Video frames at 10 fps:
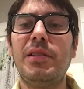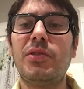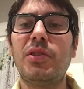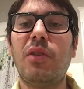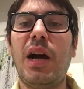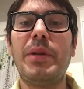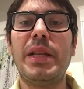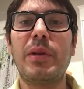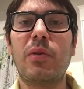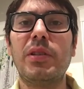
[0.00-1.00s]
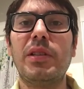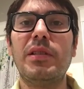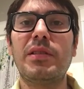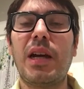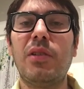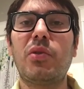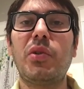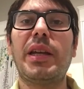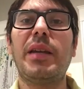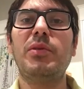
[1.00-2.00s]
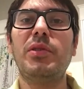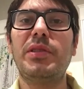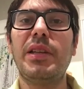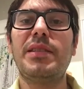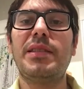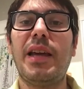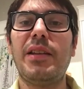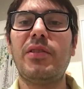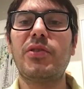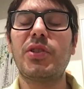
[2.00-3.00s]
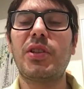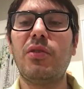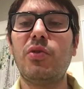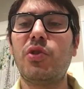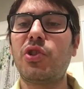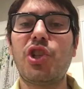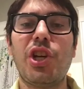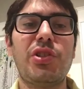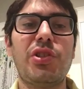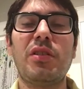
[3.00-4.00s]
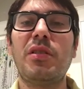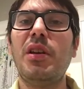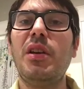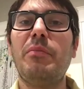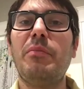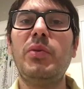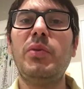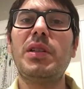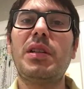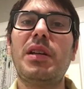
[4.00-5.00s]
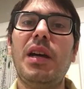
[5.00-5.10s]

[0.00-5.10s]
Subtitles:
So I'm an immigrant in this country. I came to the States 10 years ago just chasing music.